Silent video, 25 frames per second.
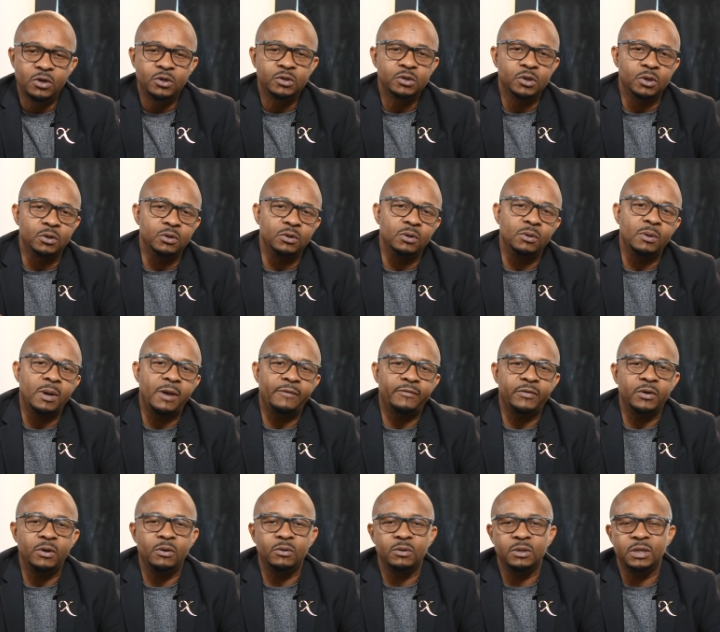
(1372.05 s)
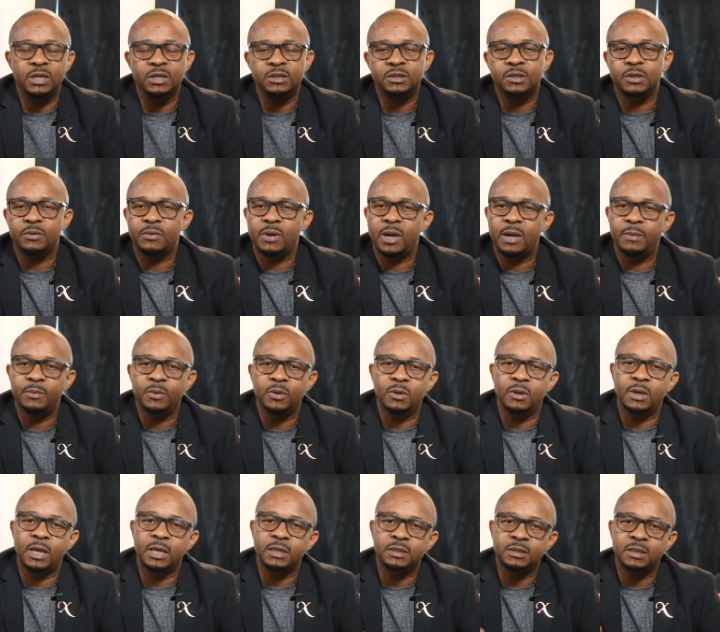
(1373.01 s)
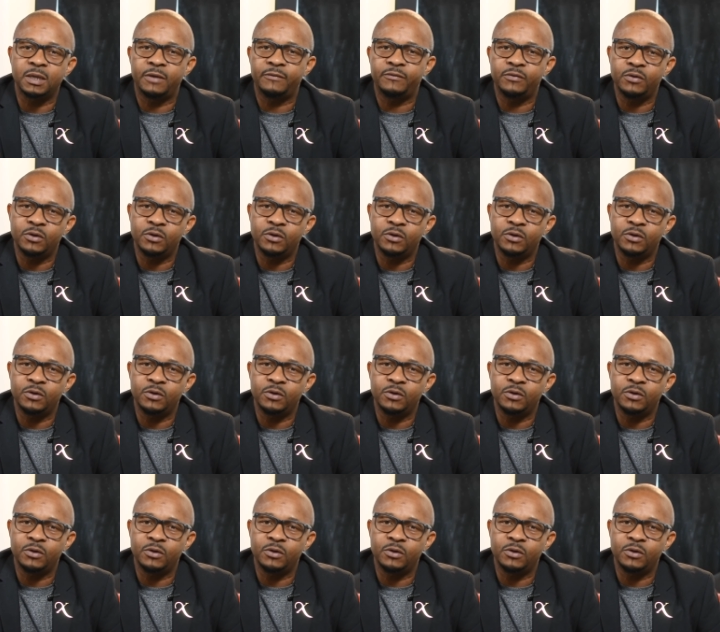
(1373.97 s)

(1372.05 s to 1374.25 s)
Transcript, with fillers: So you don't have to go to Instagram and all that stuff.